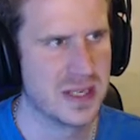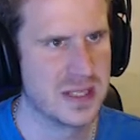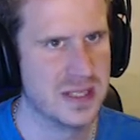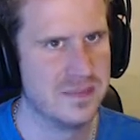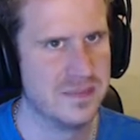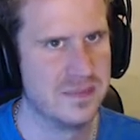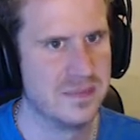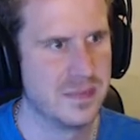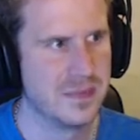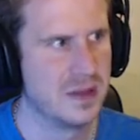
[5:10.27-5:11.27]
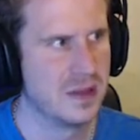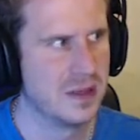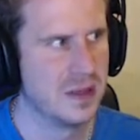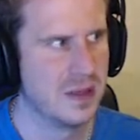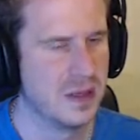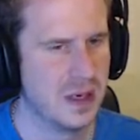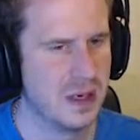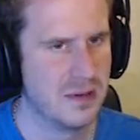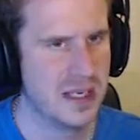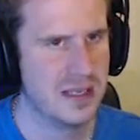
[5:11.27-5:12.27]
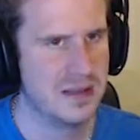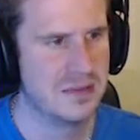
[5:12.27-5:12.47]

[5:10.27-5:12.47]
isn't it? I really...